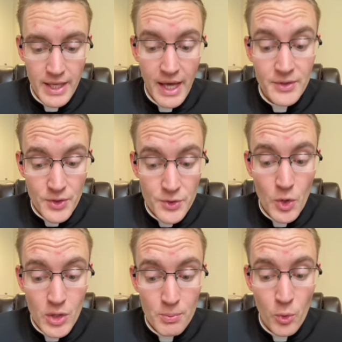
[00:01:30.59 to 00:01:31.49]
as a
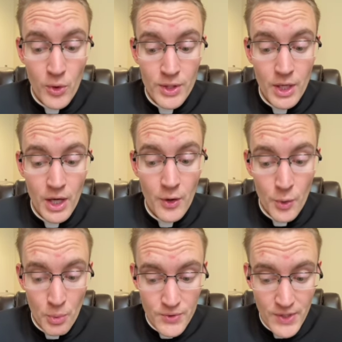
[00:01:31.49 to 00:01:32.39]
starting point of the
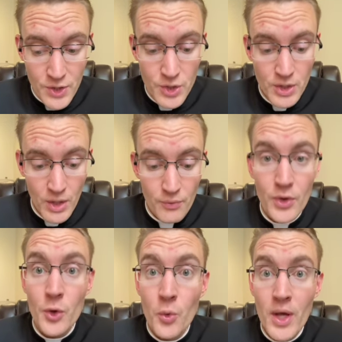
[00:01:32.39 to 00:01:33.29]
procession for
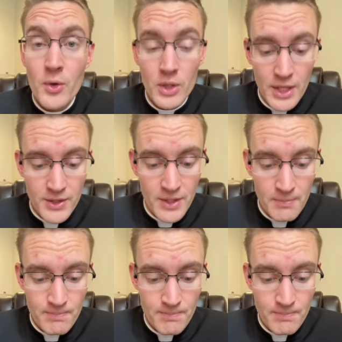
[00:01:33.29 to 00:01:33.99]
the Greater Litany,